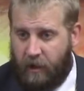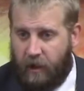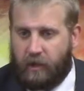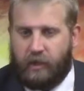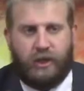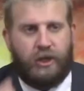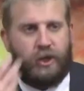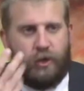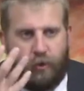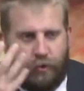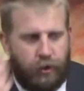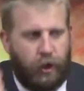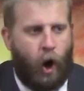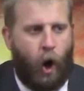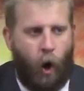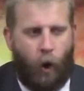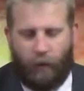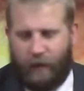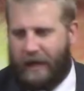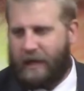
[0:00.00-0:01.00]
you
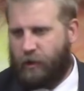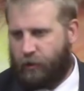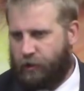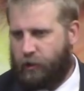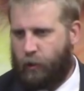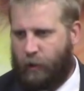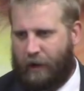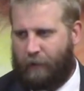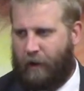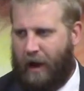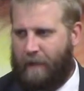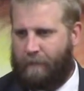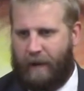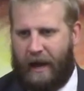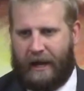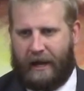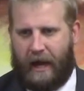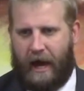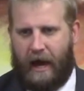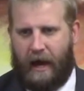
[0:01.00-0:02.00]
know that you're doing right
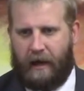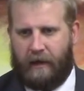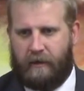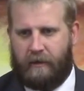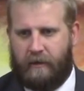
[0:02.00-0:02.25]
by God.